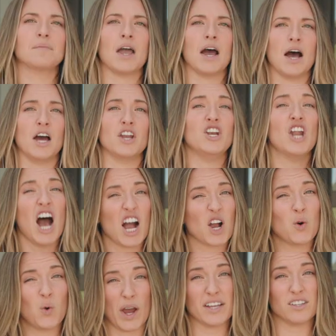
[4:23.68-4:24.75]
uh,
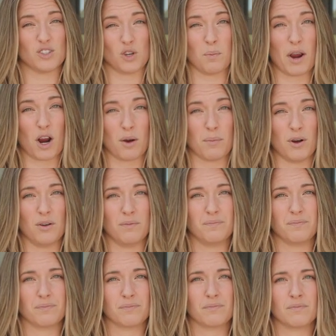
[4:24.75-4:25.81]
not quite so bearable.
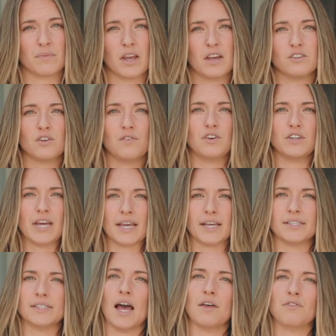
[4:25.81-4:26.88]
So if you take
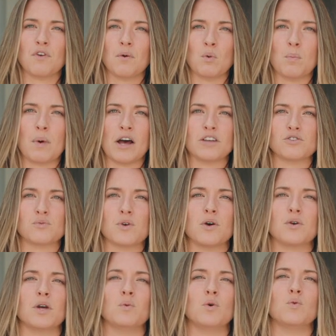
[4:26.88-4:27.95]
it south from Wabasso
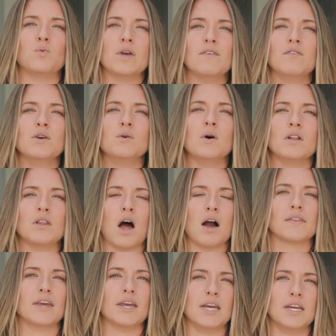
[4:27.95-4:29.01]
Road, it will weave you
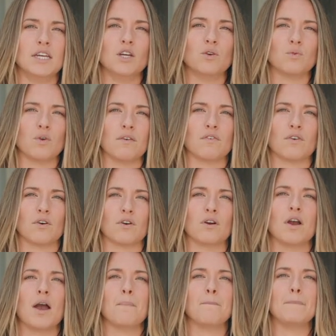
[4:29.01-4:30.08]
along the Indian
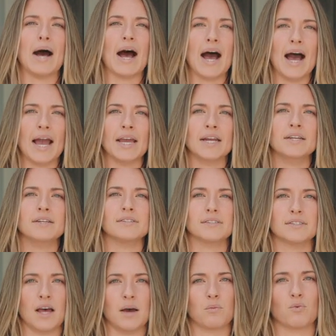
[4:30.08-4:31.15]
River behind
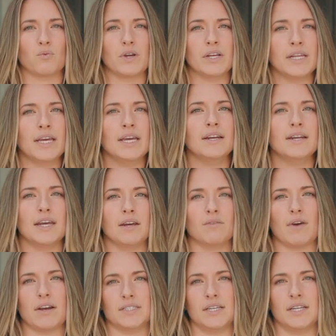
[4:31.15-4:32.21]
some really
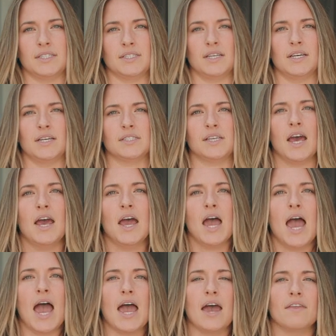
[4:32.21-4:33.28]
neat residences.
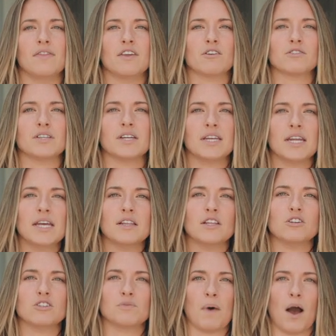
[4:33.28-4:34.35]
And there's a neat
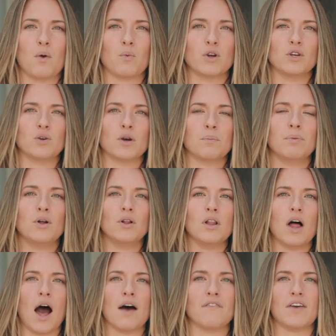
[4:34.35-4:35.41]
little spot where you can
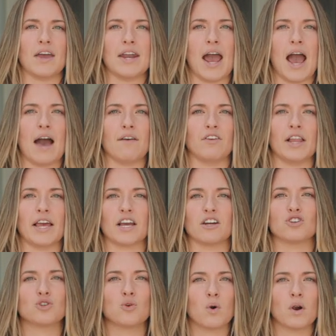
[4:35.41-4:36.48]
pull off and have like
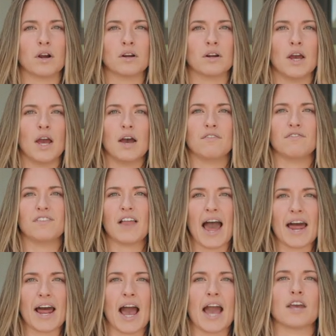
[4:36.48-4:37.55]
a short,
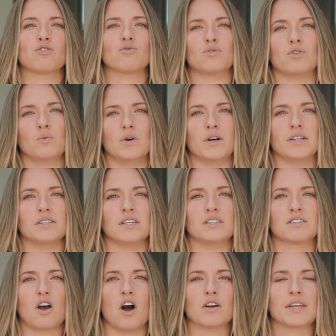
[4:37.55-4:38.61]
flat hike through the woods.
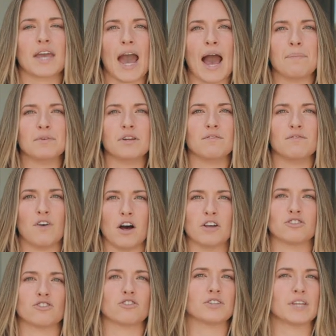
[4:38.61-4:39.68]
It's called Captain
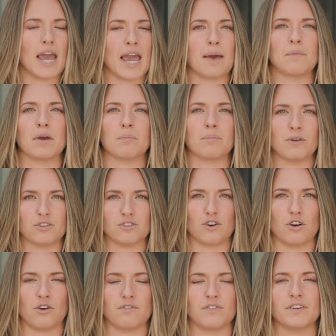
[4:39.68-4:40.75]
Forster's Hammock
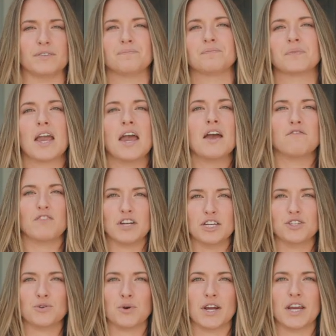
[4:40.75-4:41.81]
Preserve.
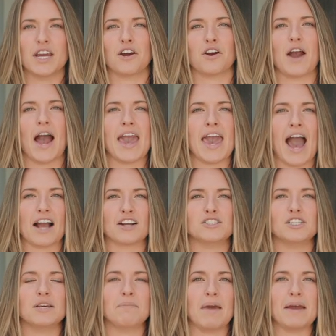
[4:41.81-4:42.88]
Funny story here, I
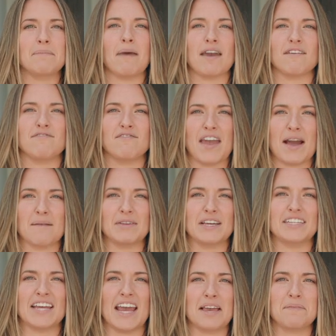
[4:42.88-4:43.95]
actually made my
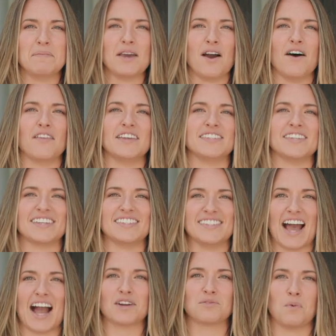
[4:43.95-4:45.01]
family take me on this
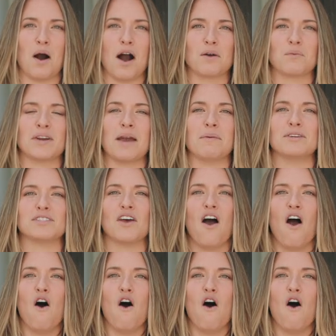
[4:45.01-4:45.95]
exact walk when I was